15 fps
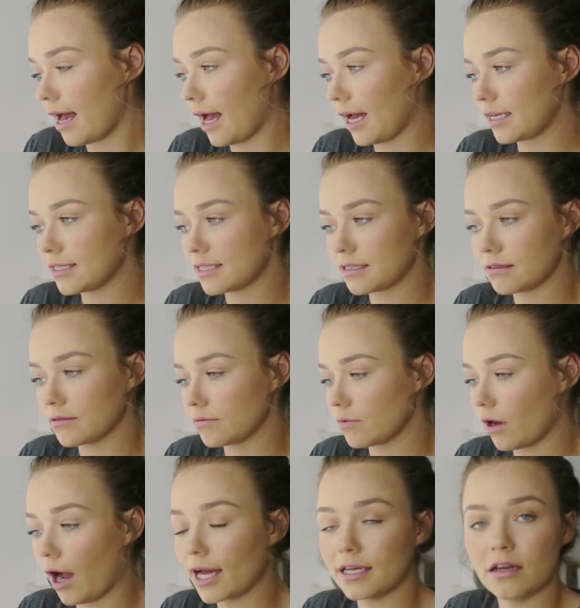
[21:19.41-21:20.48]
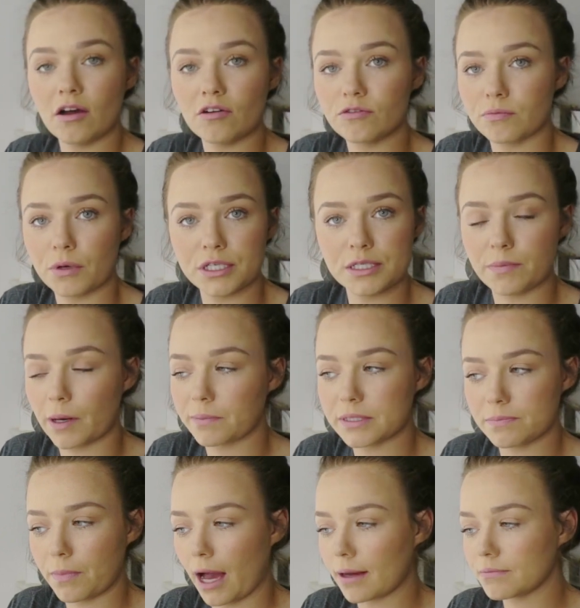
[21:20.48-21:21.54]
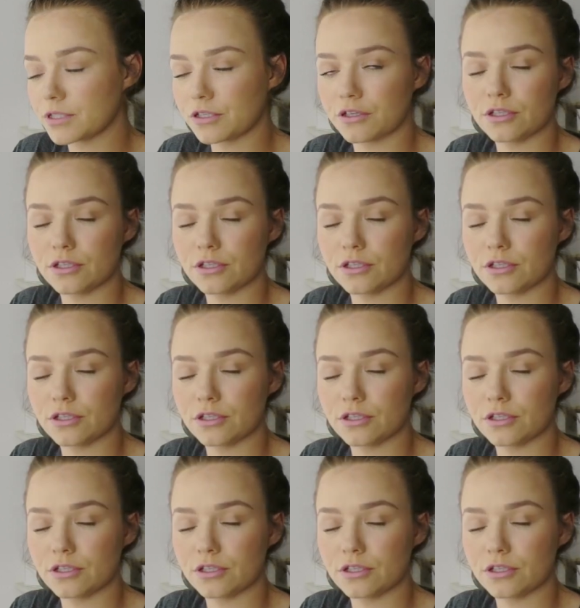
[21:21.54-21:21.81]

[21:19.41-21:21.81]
and I love multi-purpose balms.